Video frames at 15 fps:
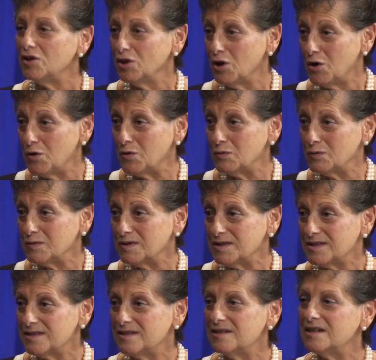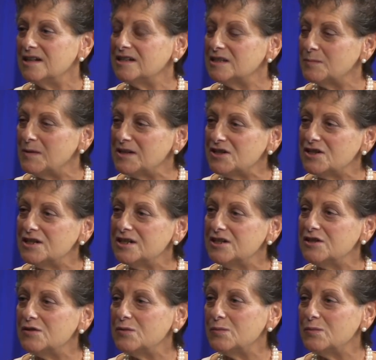loans, especially to the